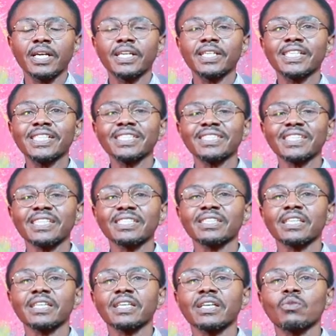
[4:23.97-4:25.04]
In
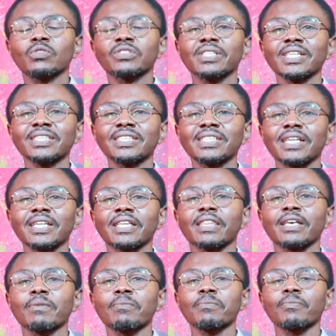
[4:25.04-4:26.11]
essence, he was just telling
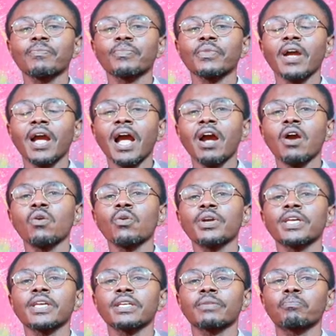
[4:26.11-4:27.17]
them how
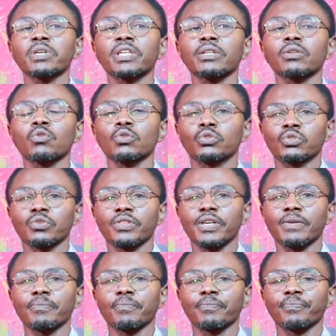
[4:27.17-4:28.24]
he had been good to
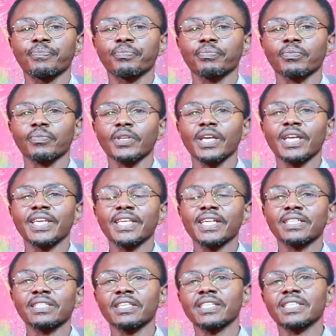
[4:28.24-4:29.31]
them, and
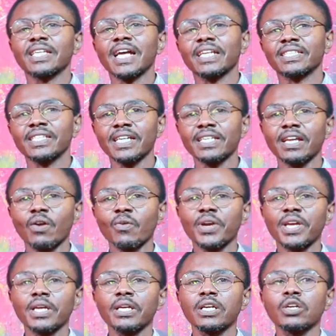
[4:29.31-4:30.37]
yet they had turned
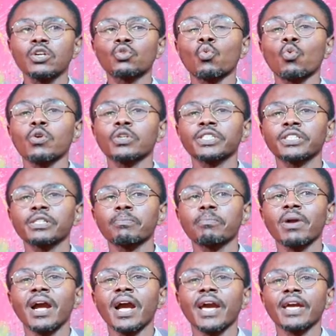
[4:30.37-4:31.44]
away to worship
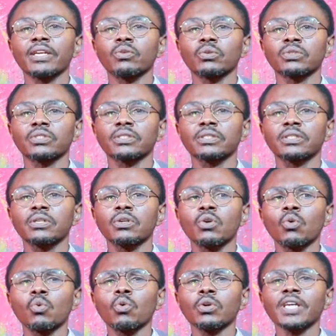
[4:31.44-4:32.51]
idols.
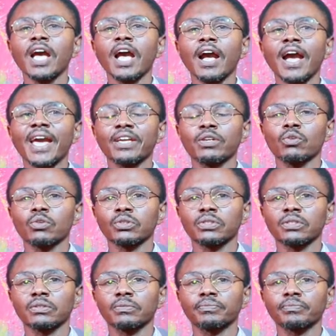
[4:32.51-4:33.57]
What are idols?